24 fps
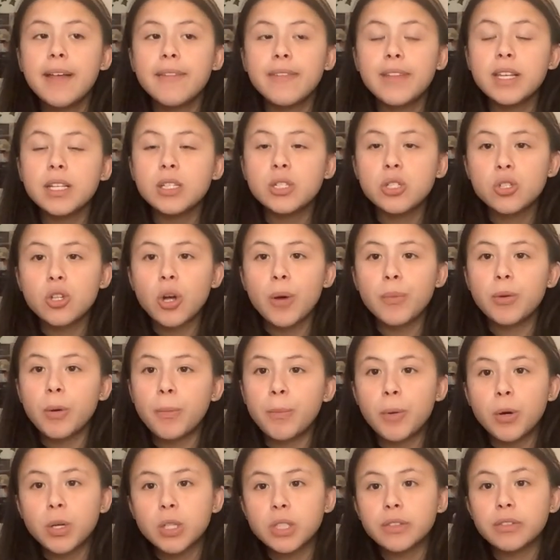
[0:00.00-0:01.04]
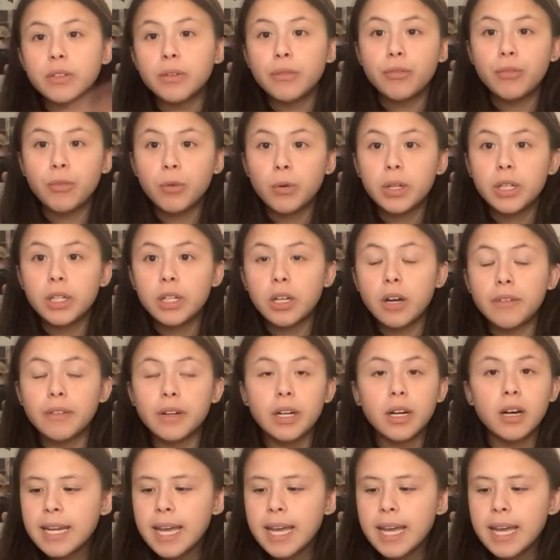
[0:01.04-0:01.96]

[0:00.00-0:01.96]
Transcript: These stop your books from falling over.